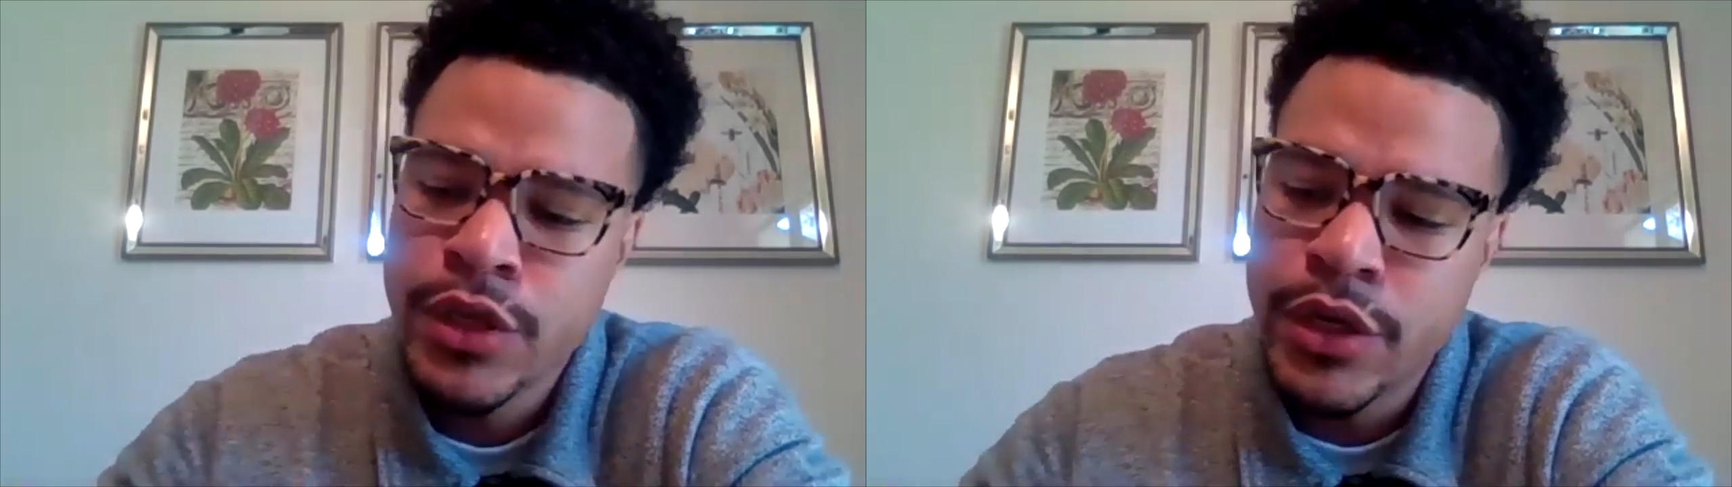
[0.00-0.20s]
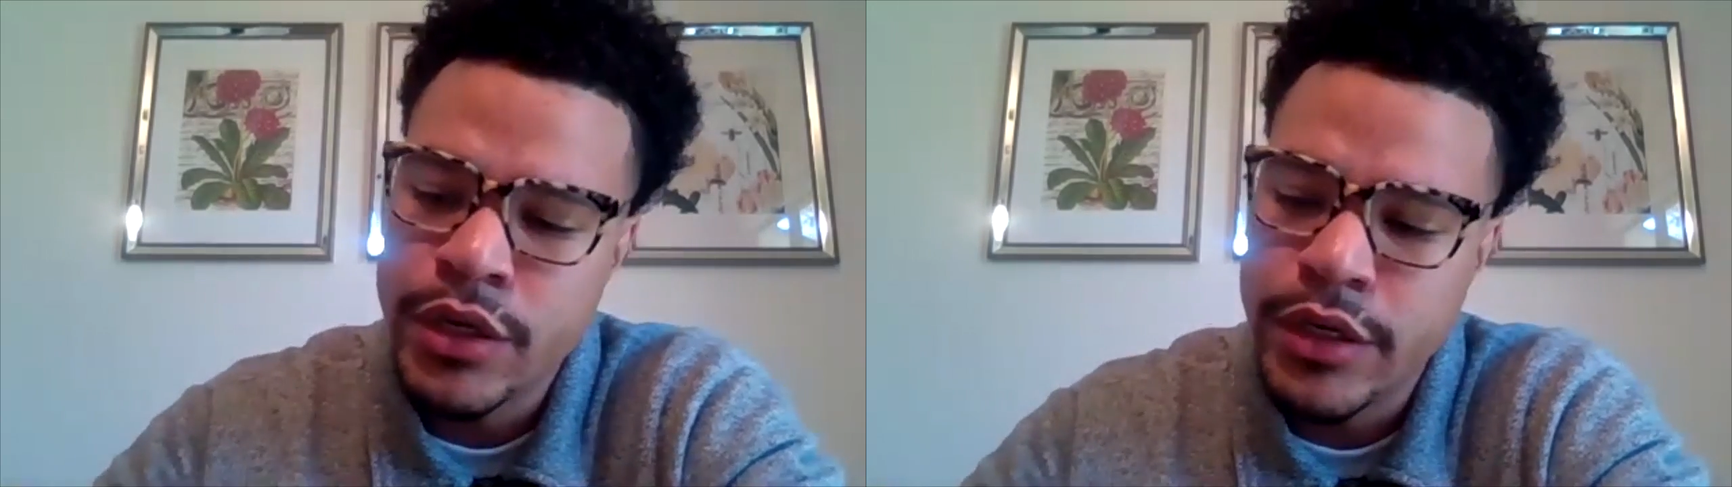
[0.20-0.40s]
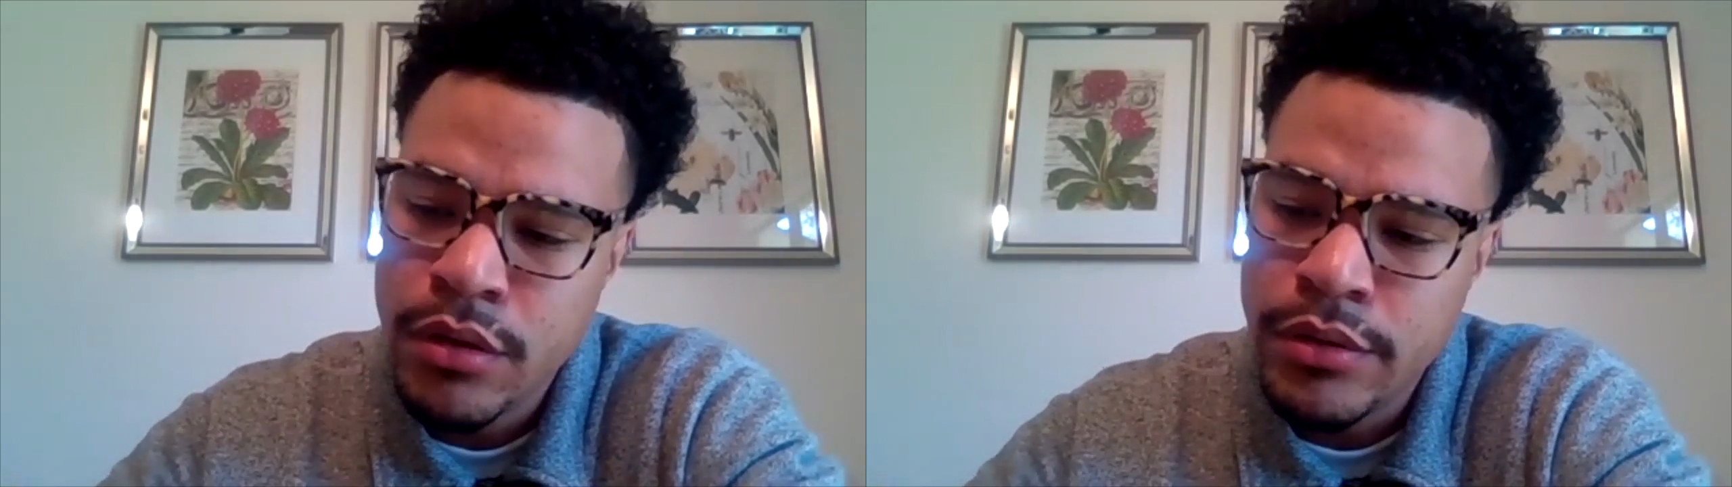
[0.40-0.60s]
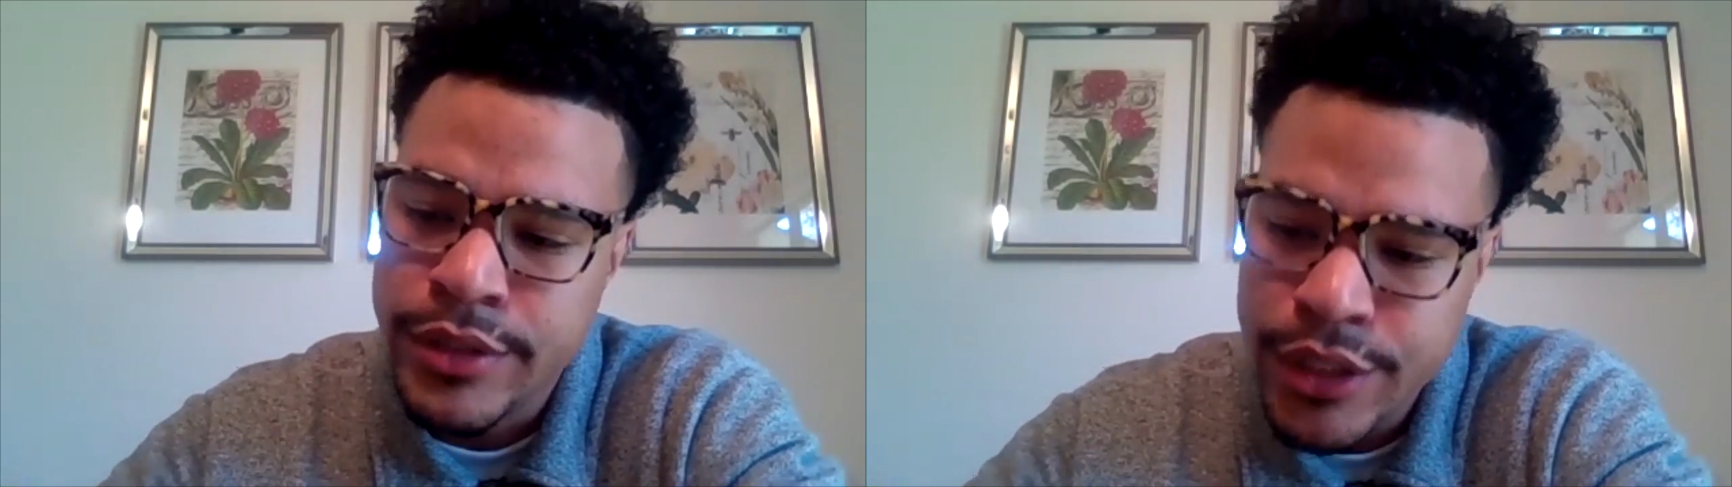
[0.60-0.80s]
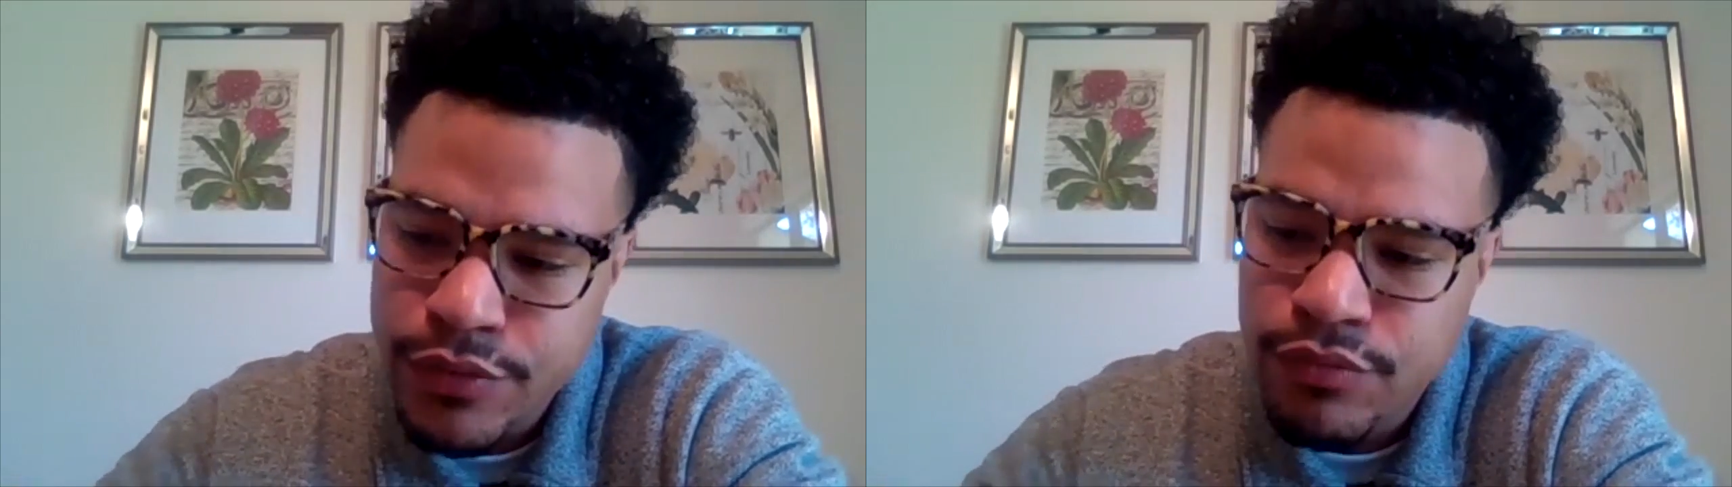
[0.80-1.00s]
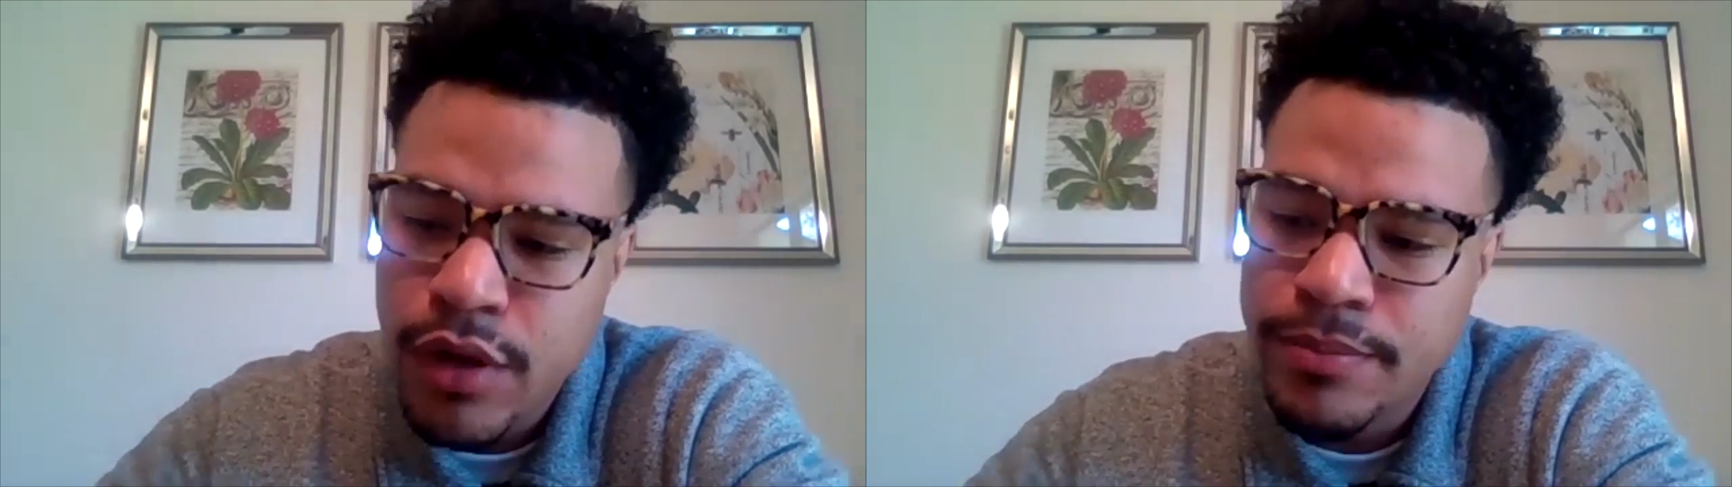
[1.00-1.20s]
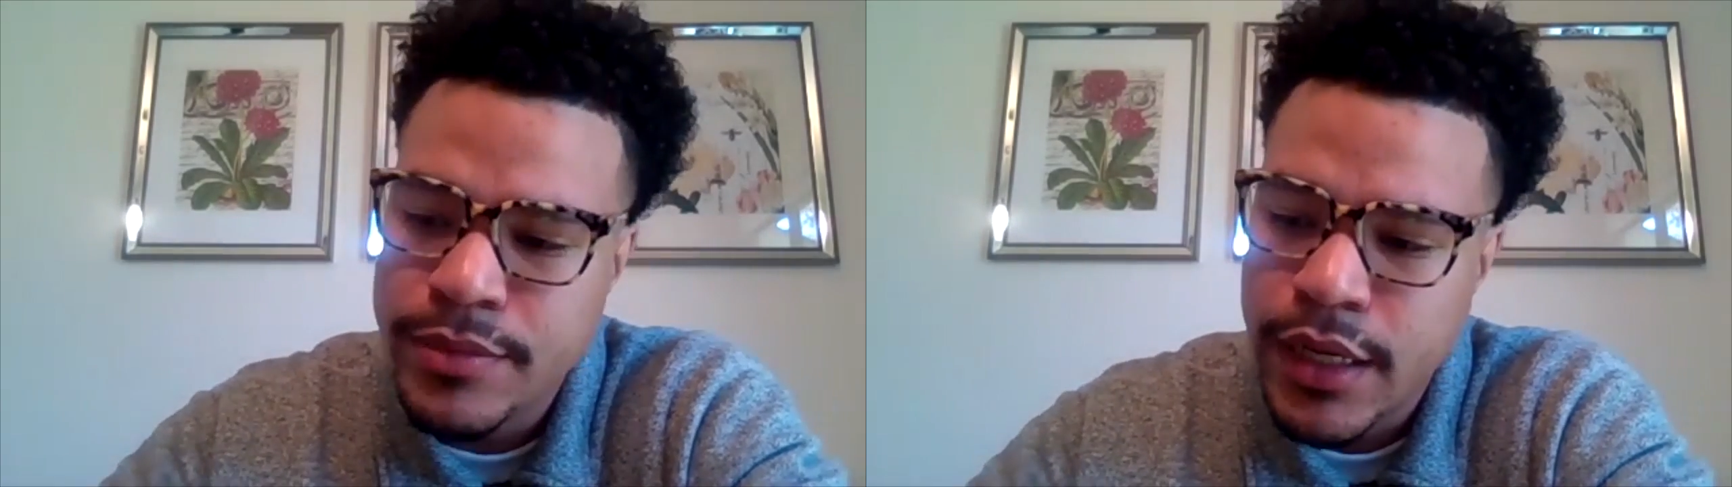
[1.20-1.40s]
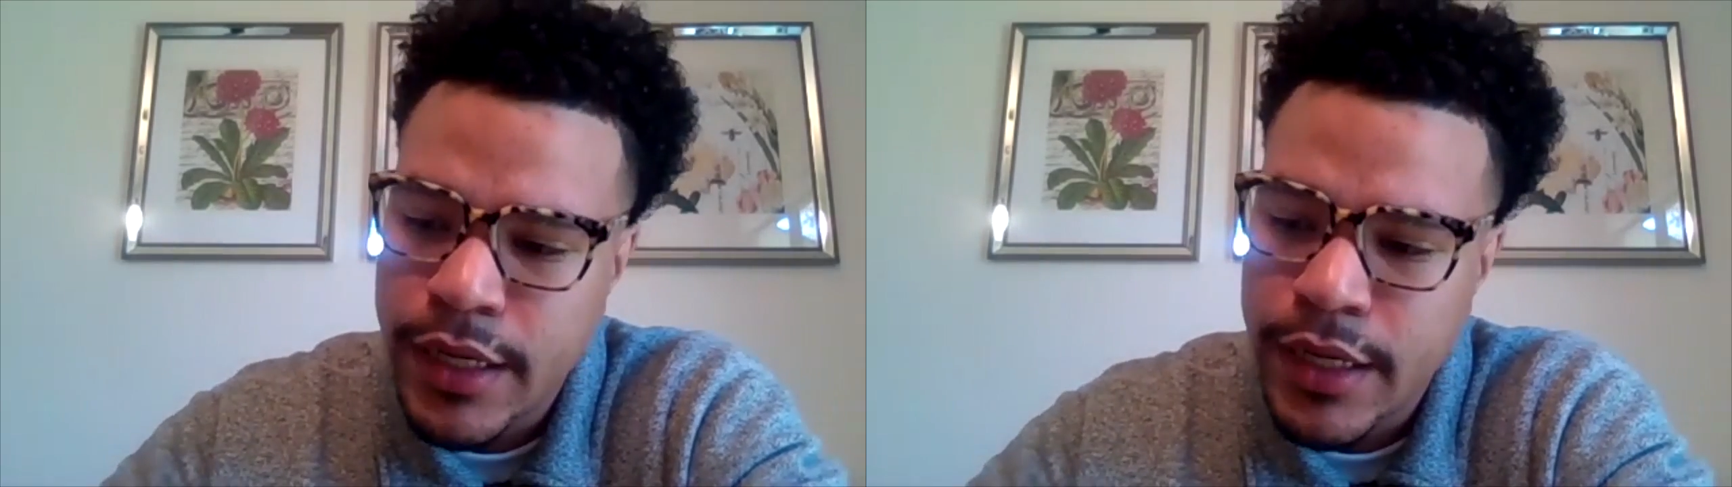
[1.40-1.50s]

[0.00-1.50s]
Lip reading: could disrupt a